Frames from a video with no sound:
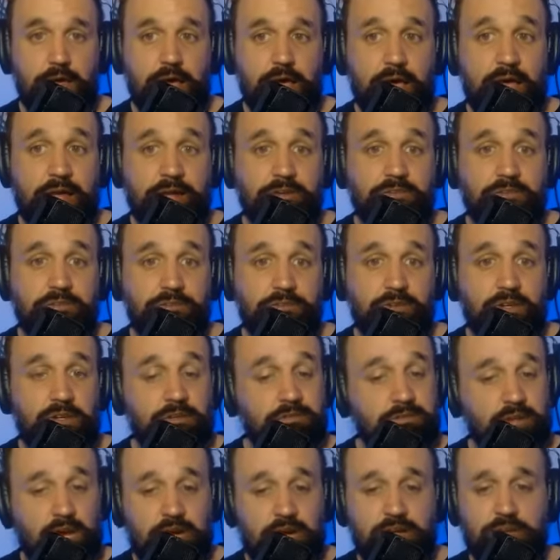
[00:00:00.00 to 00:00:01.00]
and
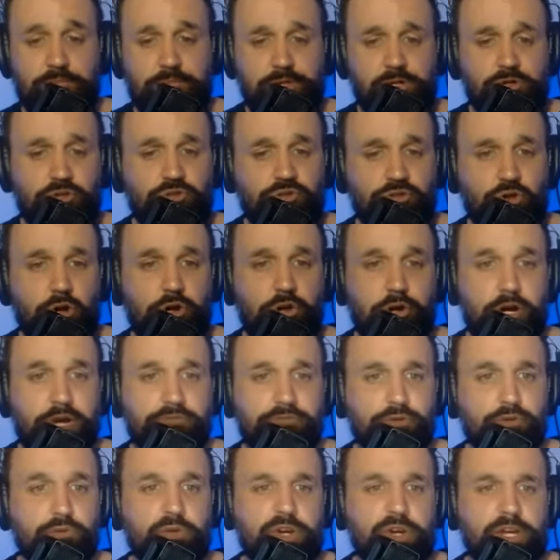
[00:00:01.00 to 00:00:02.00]
he's not going to be your starter
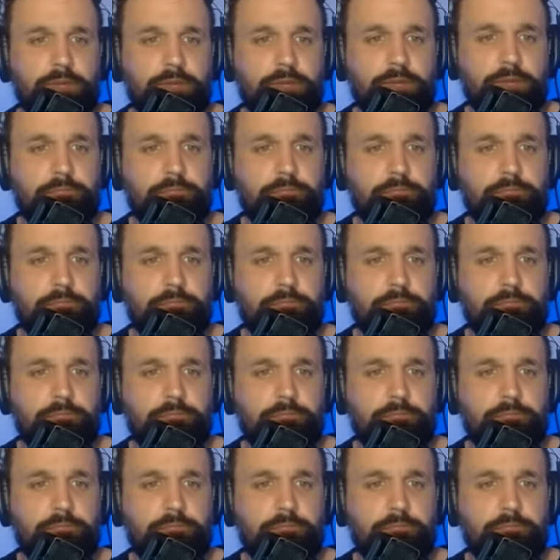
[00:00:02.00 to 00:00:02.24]
every week,